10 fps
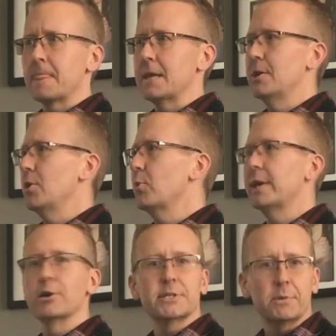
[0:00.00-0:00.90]
You know, we
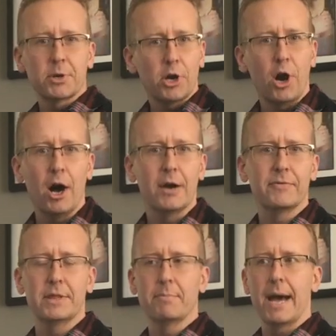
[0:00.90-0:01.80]
hear someone cough
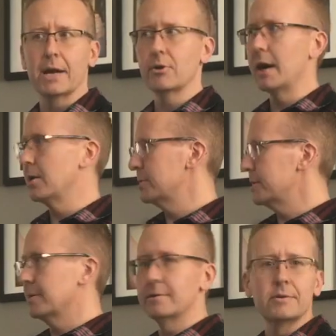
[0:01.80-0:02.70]
in the background
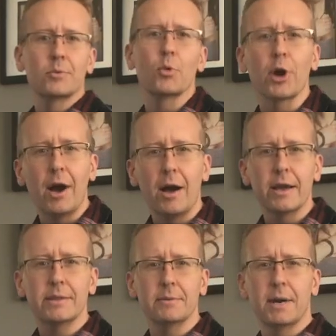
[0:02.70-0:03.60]
and we're
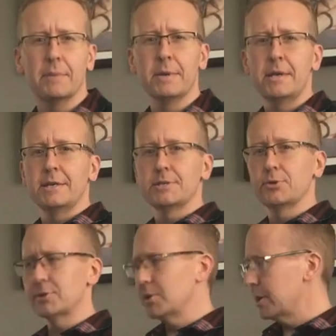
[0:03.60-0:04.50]
eyeing them up. So
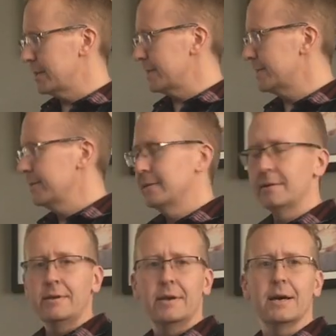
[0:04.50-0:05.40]
there's a lot of this
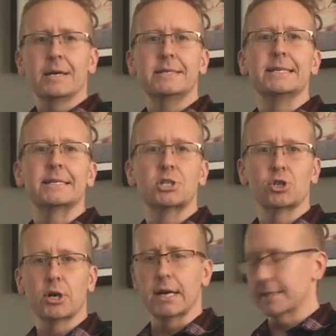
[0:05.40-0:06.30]
uh,
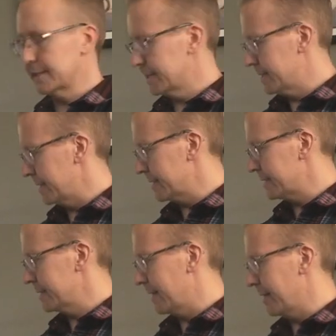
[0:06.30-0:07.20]
distrust,
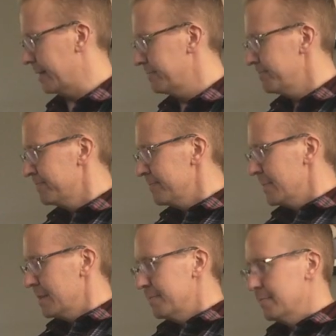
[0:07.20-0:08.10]
this uh,
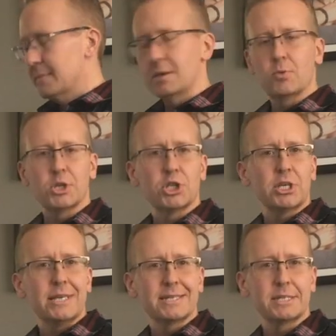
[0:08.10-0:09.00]
which
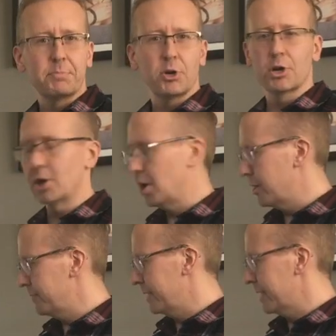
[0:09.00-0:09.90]
can spur
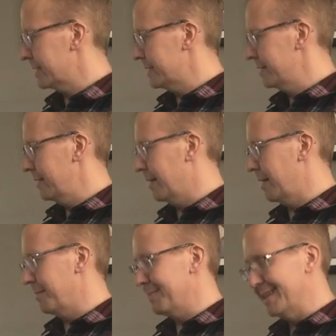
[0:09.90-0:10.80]
conflict,
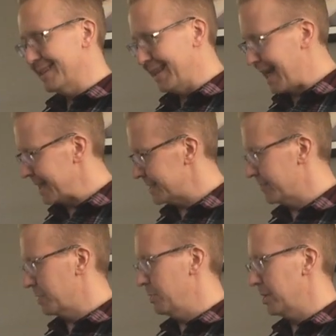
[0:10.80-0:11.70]
um, lacks
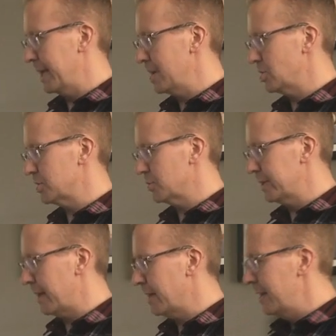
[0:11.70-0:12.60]
of communication. So
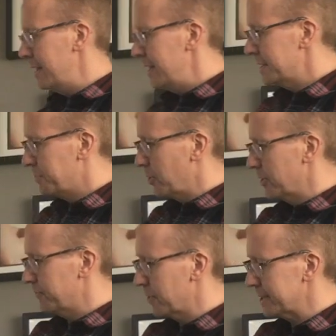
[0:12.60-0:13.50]
again, it's
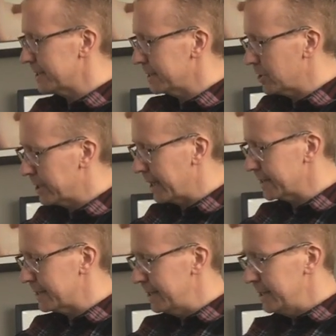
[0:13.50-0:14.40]
important for us to look
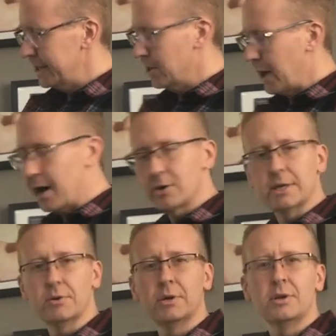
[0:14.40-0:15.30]
at, you know, how
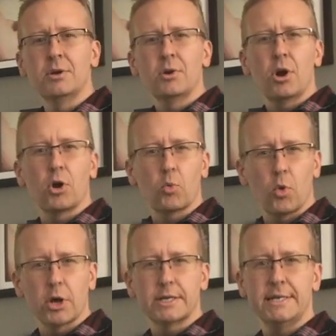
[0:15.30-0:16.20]
can our
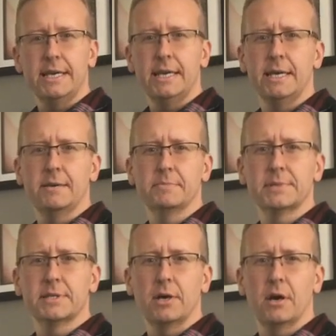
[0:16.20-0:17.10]
work
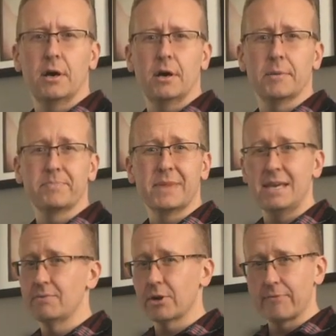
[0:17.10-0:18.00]
teams, um,
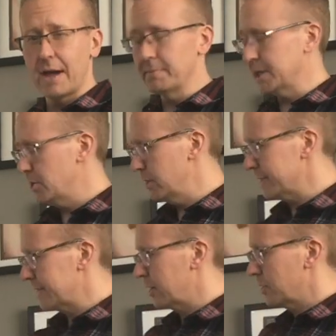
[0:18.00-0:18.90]
even our family
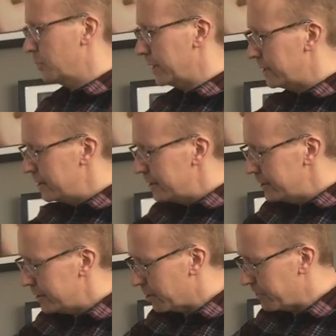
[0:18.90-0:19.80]
units, how can we
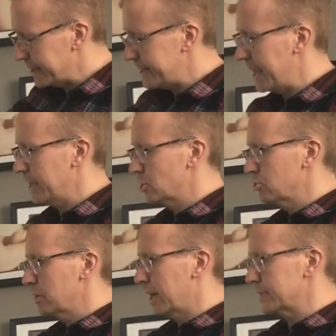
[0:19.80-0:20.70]
you know, maintain
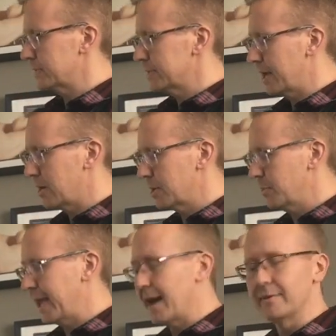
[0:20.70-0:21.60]
trust? How
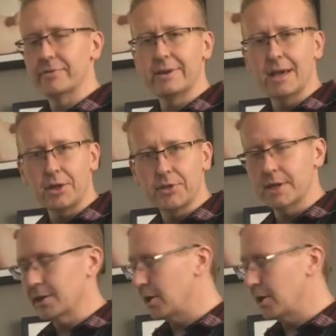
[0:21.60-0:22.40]
can we have healthy